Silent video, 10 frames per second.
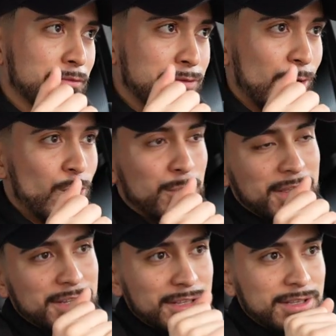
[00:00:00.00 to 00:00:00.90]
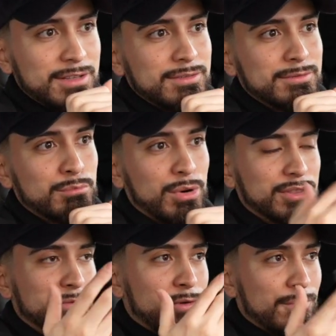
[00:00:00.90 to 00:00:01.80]
fall on my knee, break
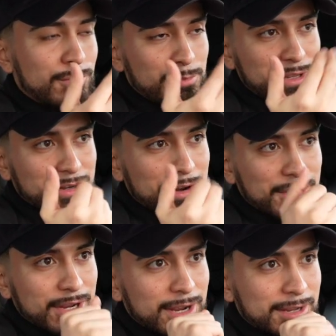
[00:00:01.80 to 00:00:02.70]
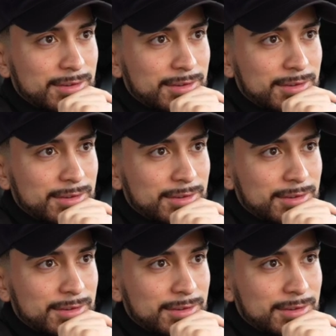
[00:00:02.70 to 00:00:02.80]
the fall for me and another guy,